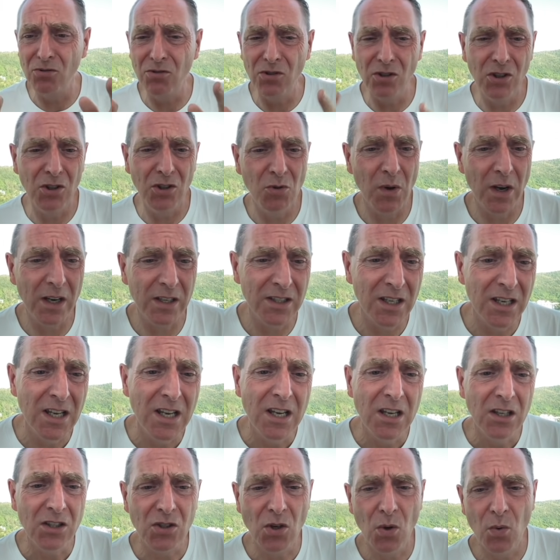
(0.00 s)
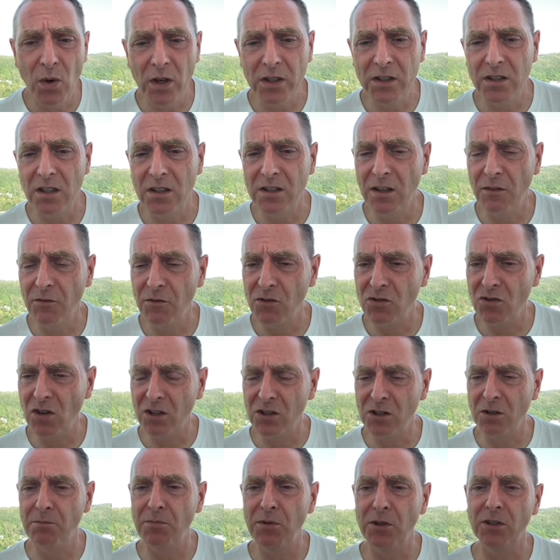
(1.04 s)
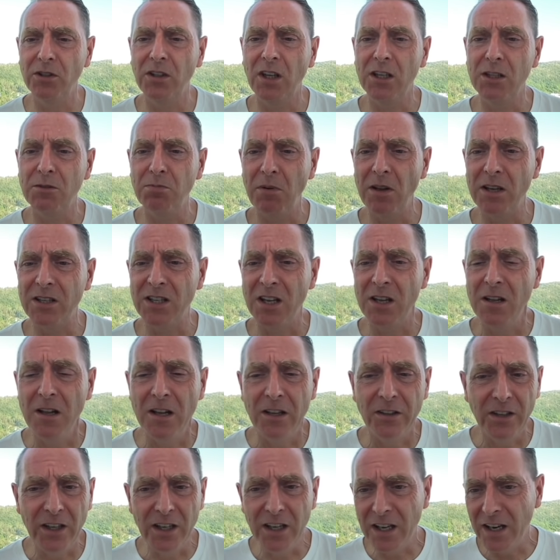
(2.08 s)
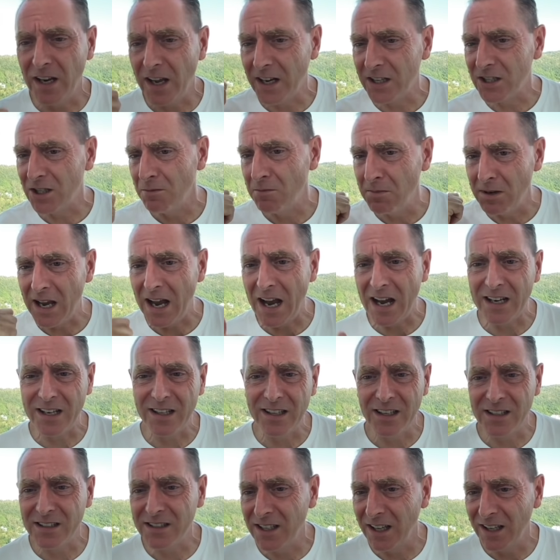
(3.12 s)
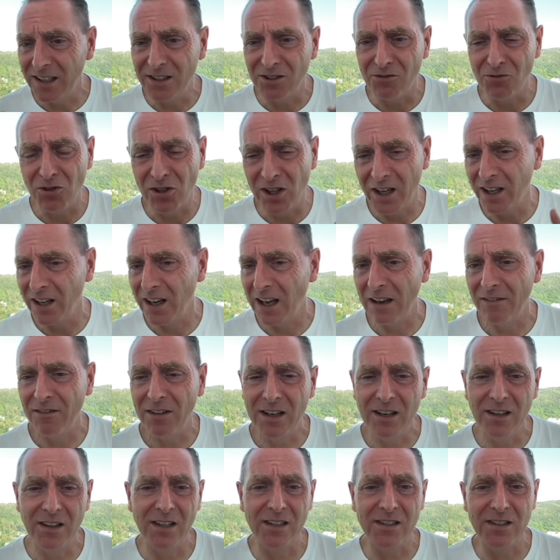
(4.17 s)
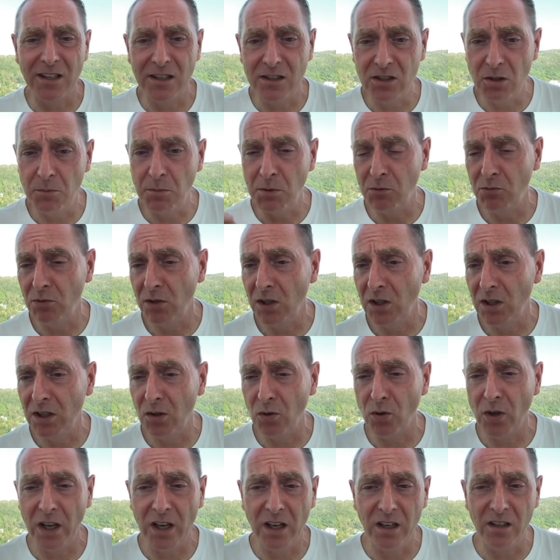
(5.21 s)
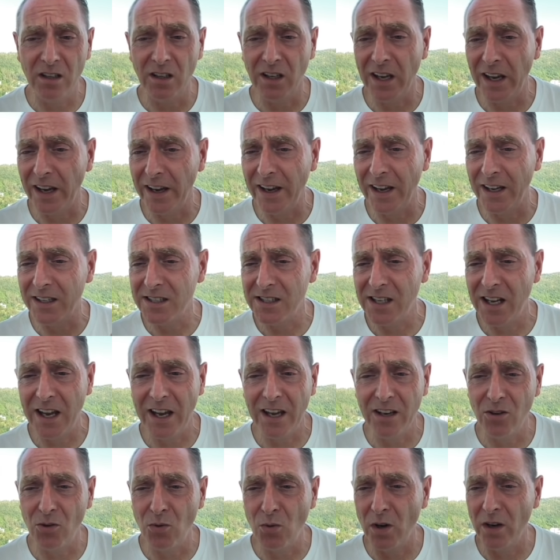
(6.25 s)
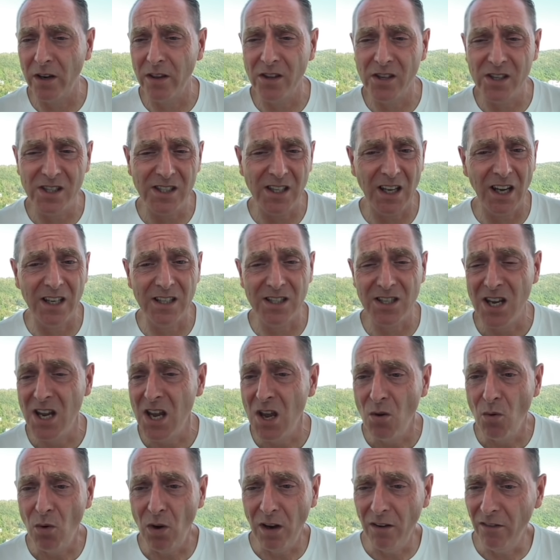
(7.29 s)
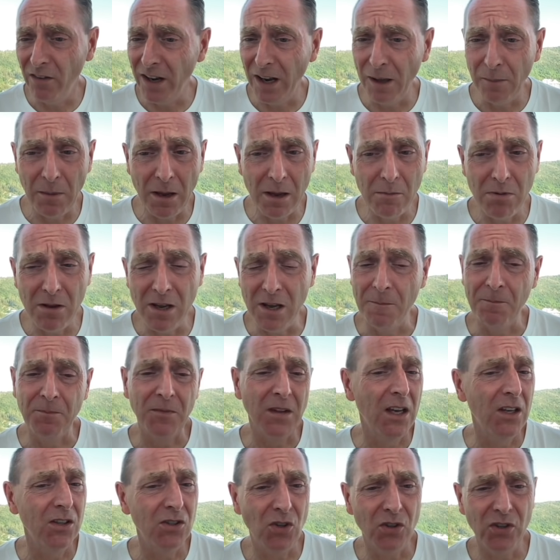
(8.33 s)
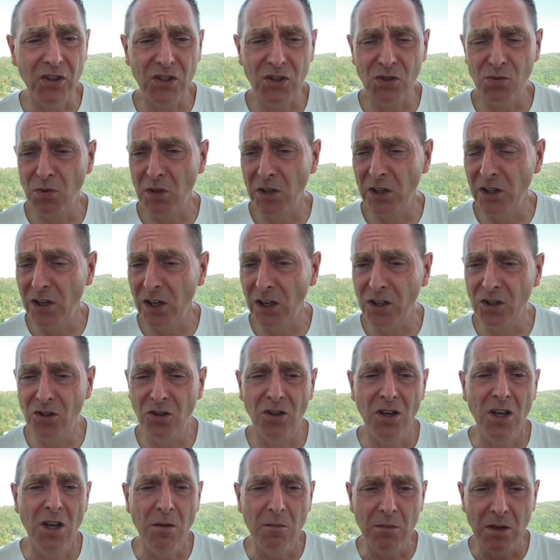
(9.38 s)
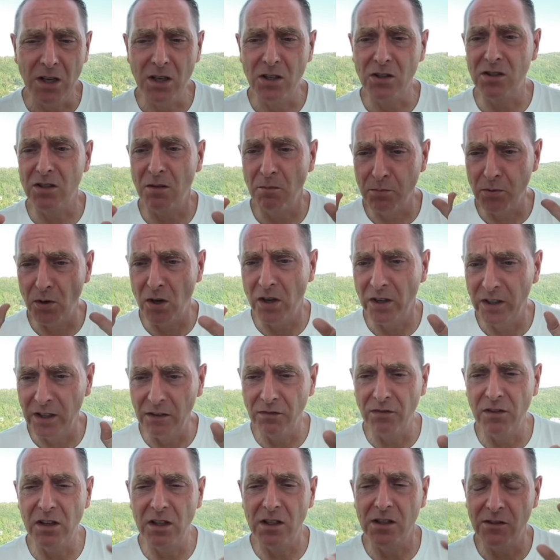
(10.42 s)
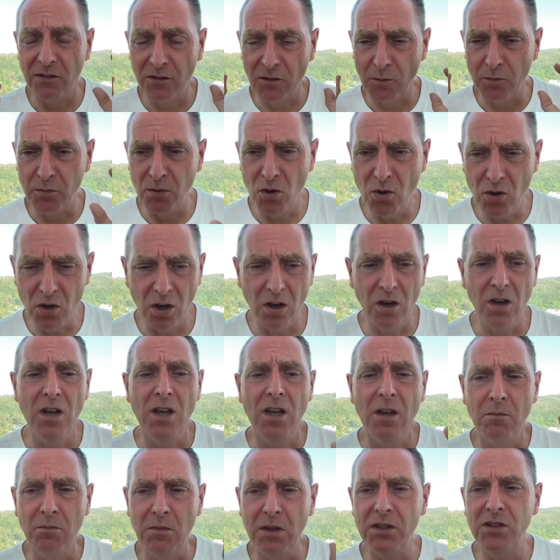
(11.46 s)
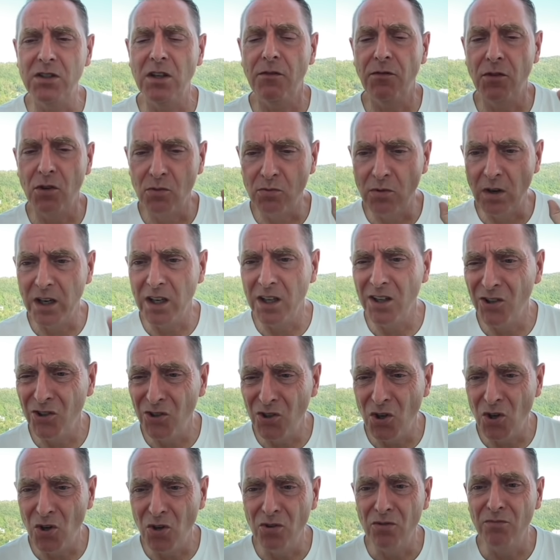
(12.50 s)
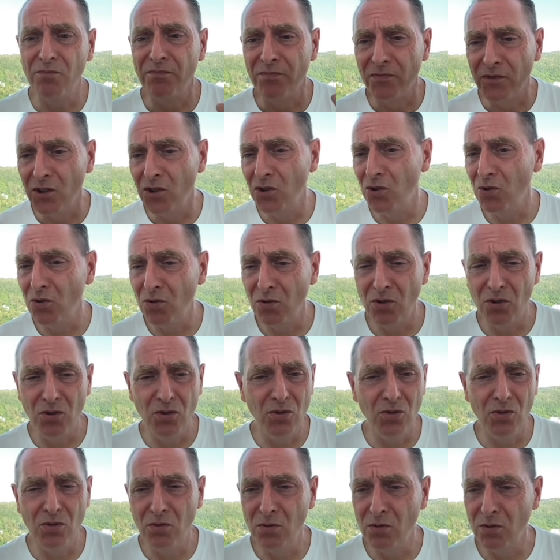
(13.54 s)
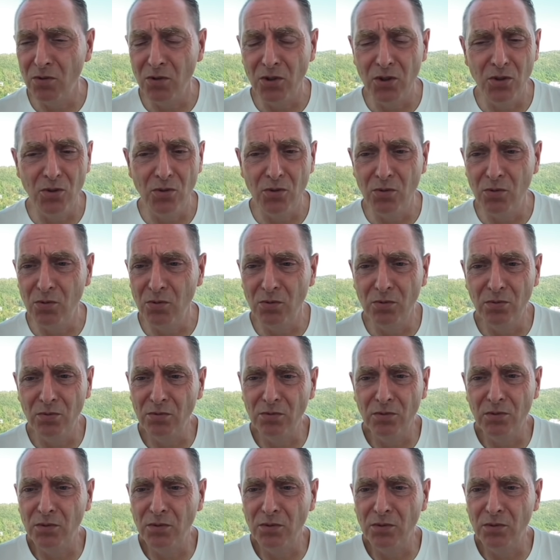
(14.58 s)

the U.S. So once this infrastructure bill takes place, they could actually be out of there and say, look, we're not going to have anything, so they should be relocating to Kazakhstan or one of the stands, wherever that may be. So this is really not good, because the broad definition from a broker means if you're running a node, you